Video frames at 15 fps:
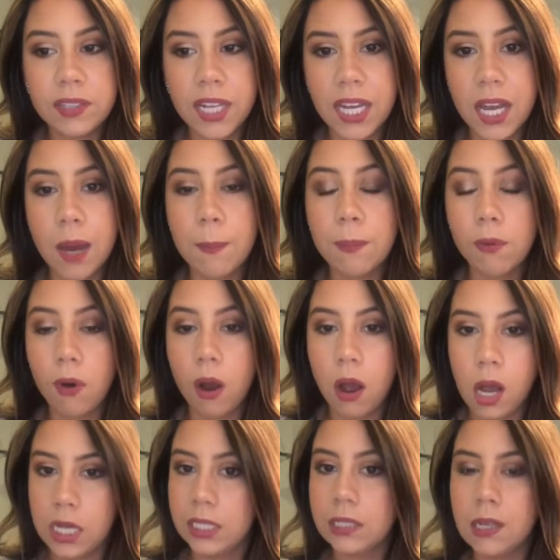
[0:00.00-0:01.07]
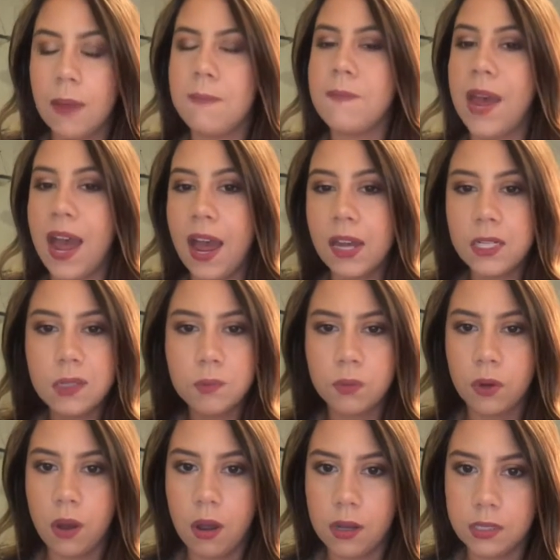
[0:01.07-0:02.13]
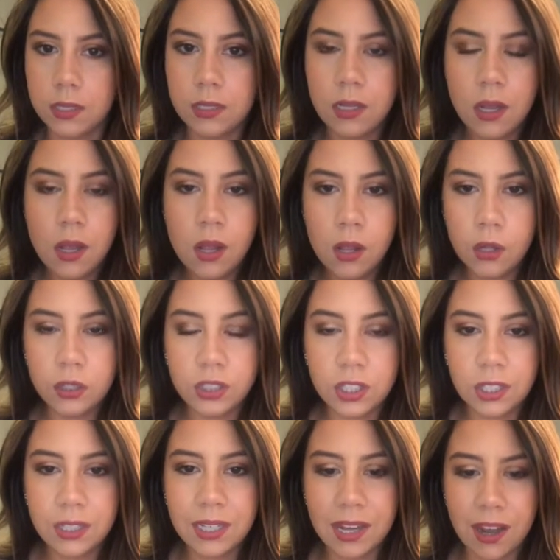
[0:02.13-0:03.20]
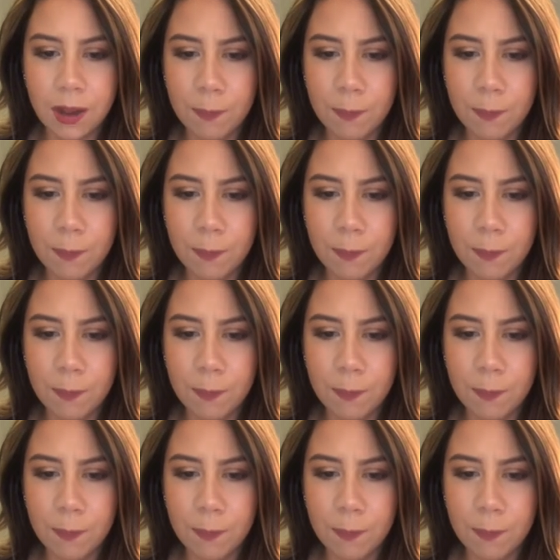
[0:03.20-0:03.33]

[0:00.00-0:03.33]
like a matte bronze look.